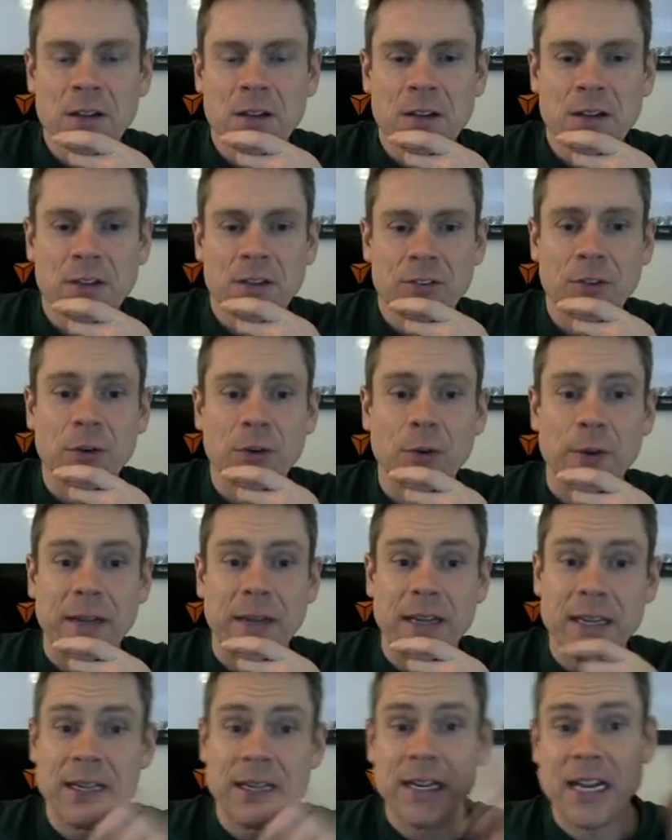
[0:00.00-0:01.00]
So
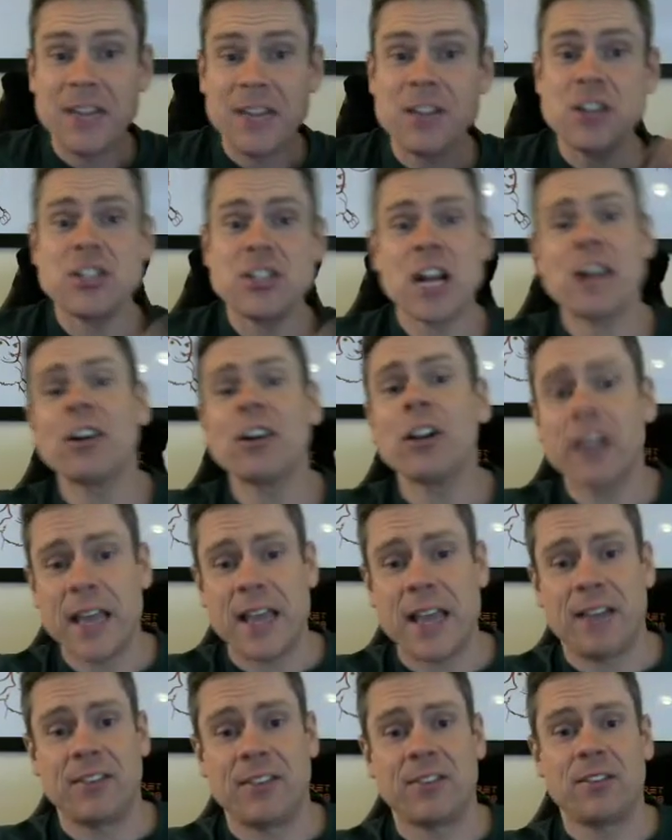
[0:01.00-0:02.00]
in the general
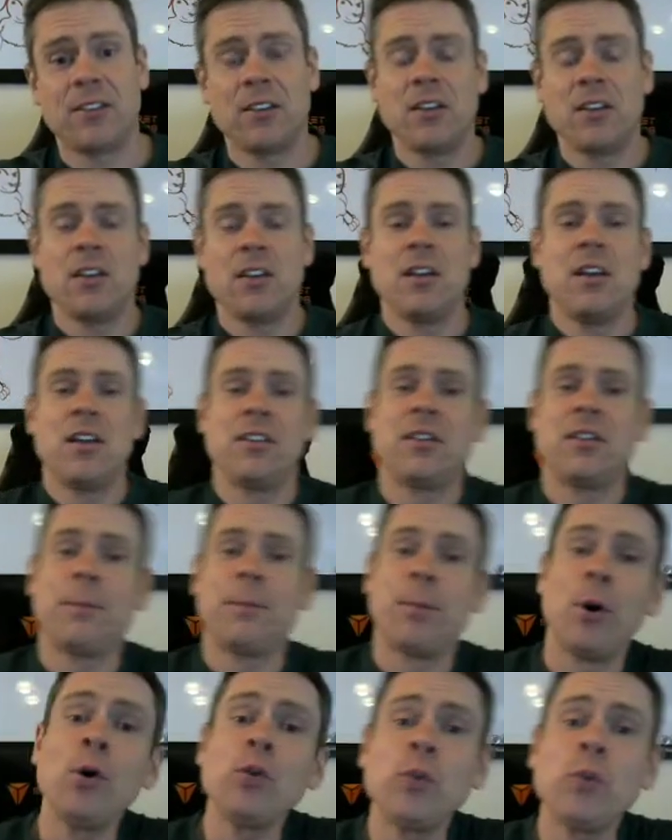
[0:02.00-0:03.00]
case,
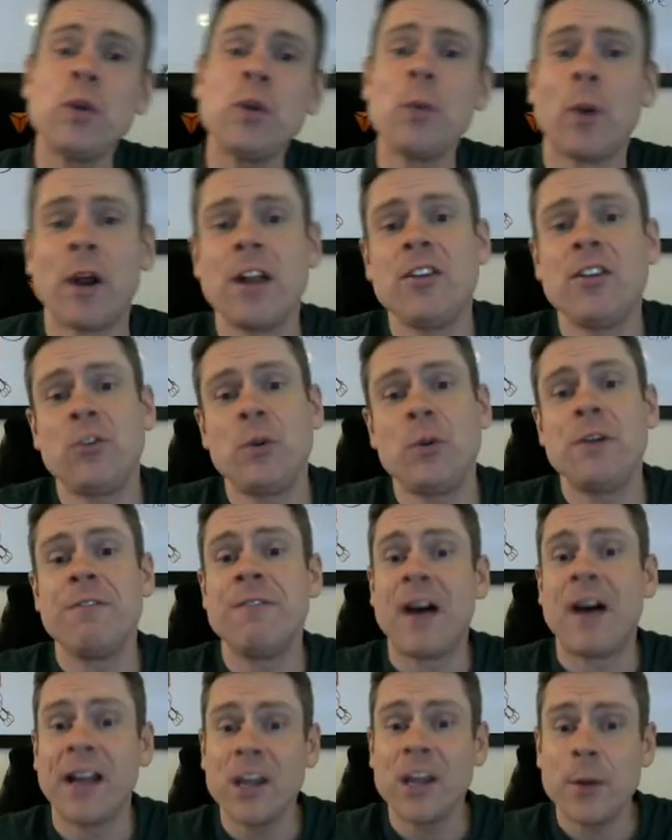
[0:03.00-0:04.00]
suppose we wanted to
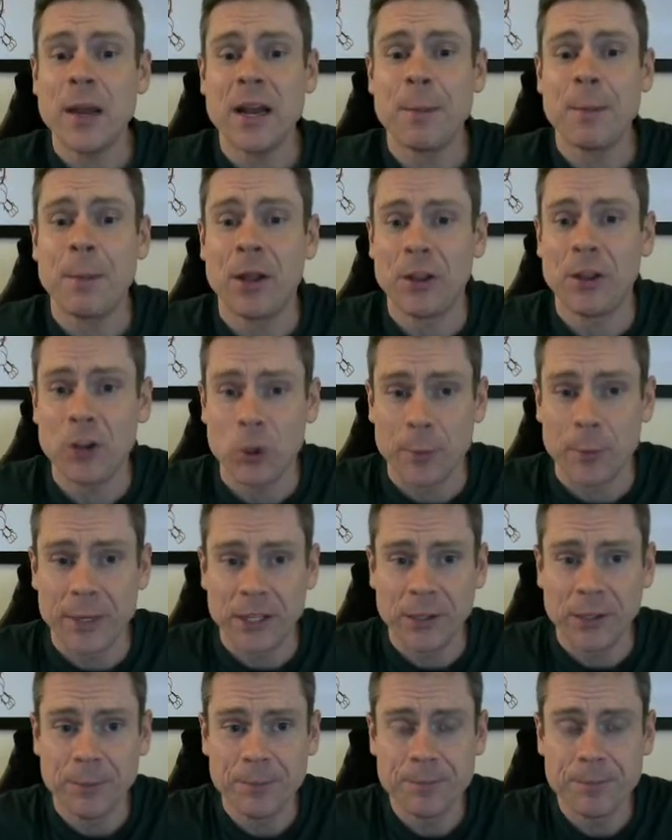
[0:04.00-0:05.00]
evaluate a
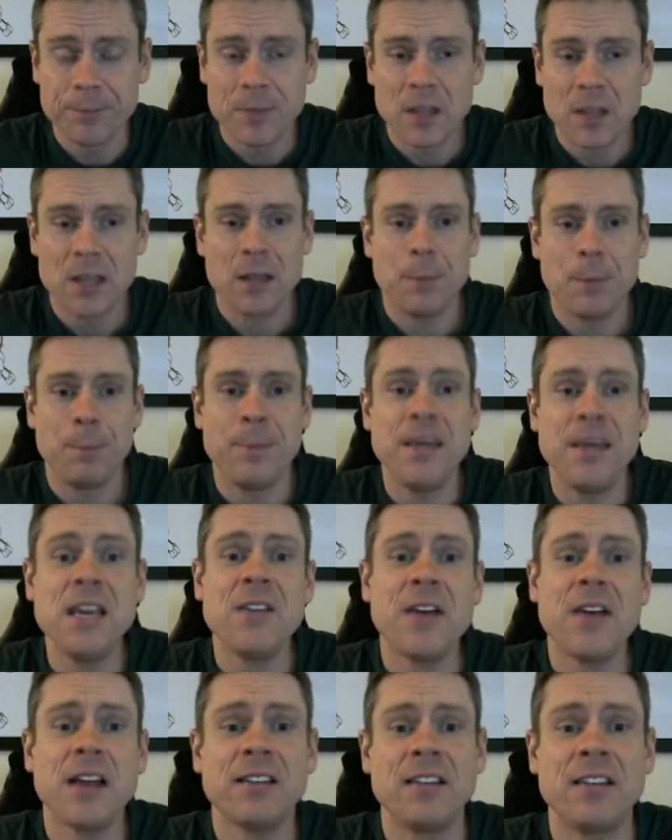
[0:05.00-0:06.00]
polynomial, p of
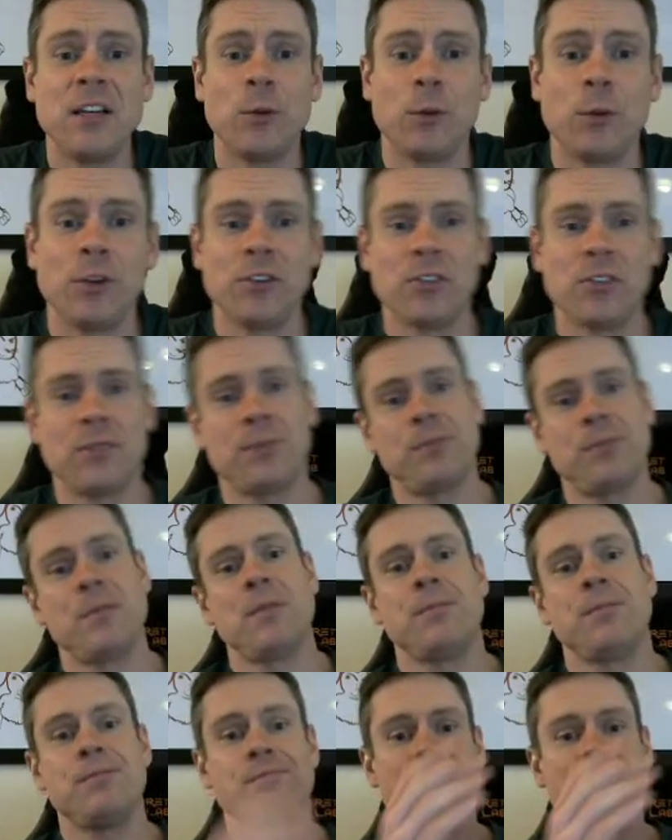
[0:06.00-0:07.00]
x equals
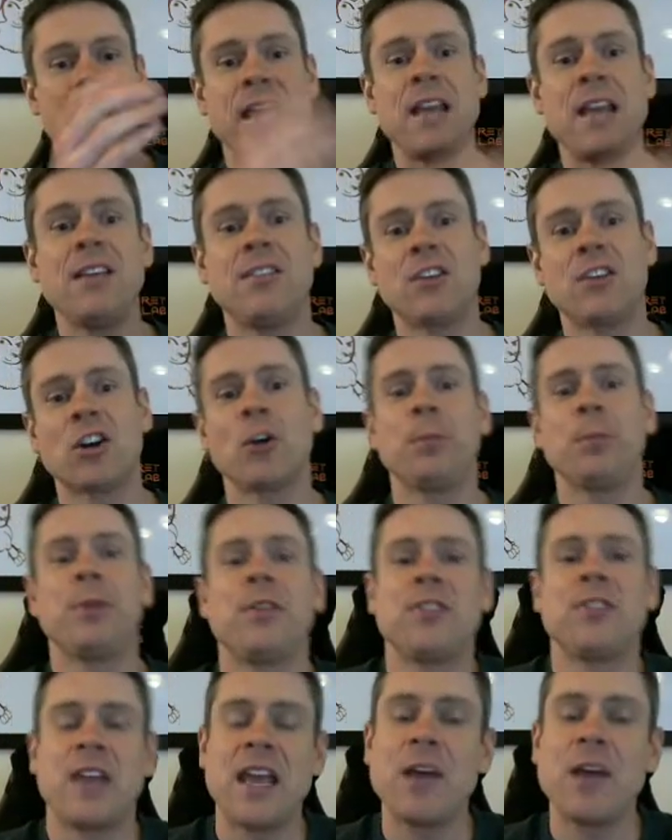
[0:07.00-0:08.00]
a0
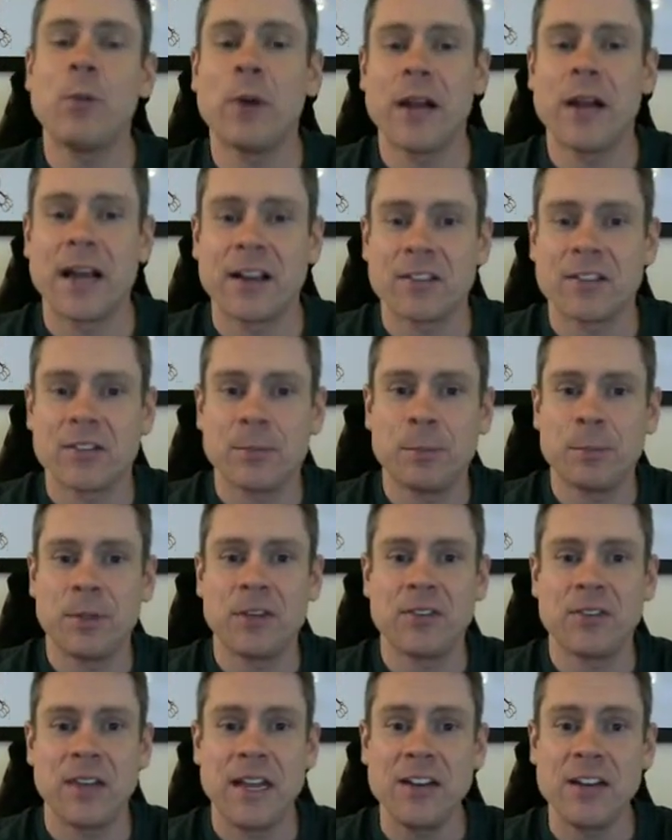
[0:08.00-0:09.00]
plus a1x
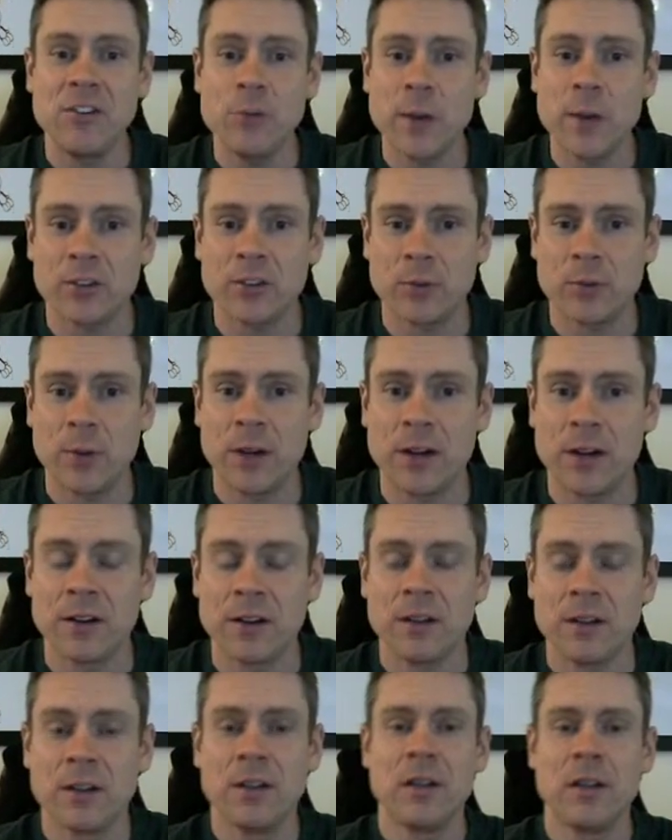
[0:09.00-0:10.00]
plus a2x squared
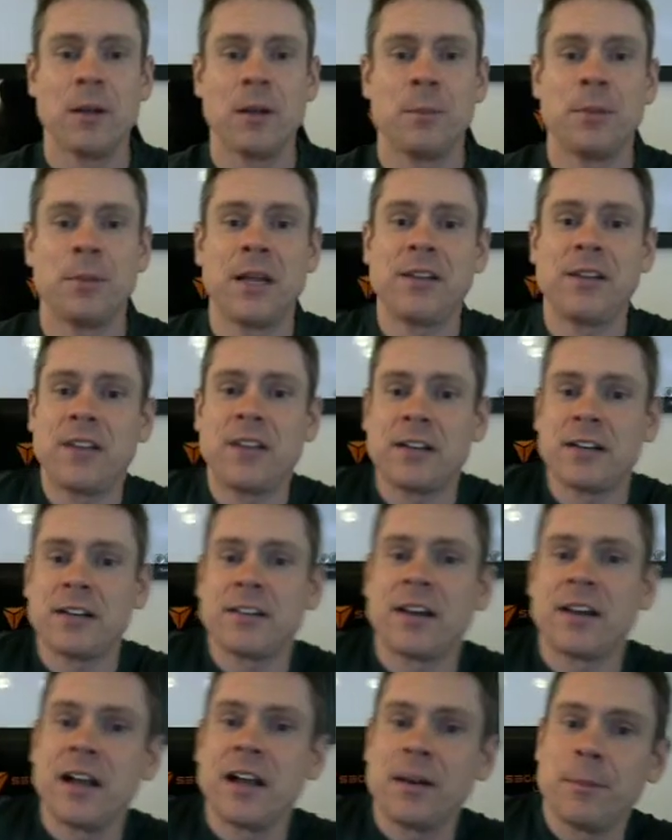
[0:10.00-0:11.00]
plus dot dot
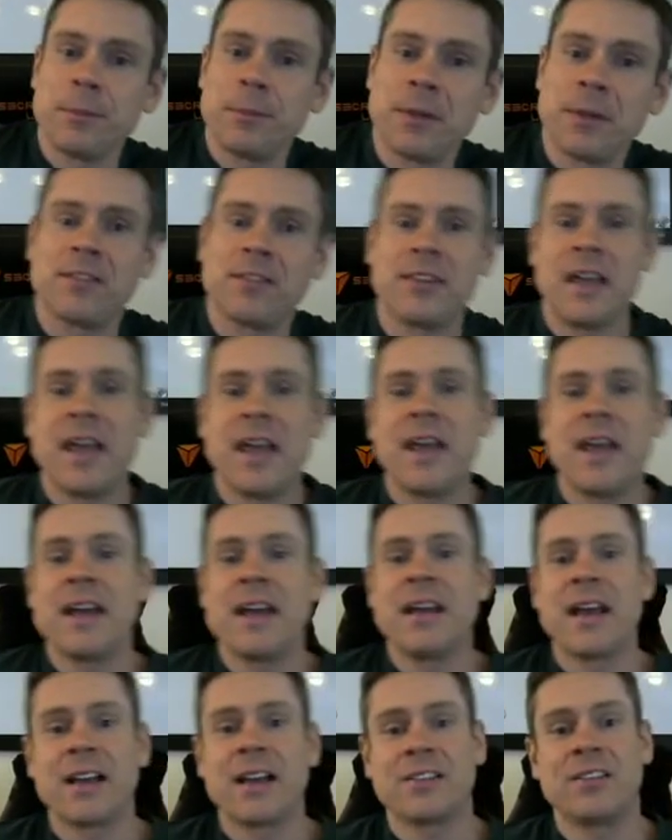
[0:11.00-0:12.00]
dot plus
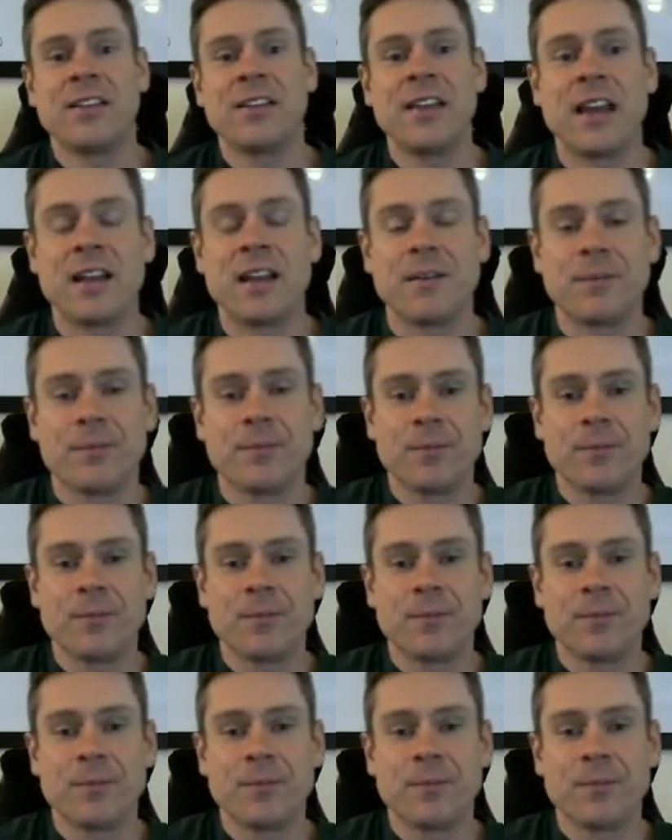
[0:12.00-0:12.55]
an x to the n.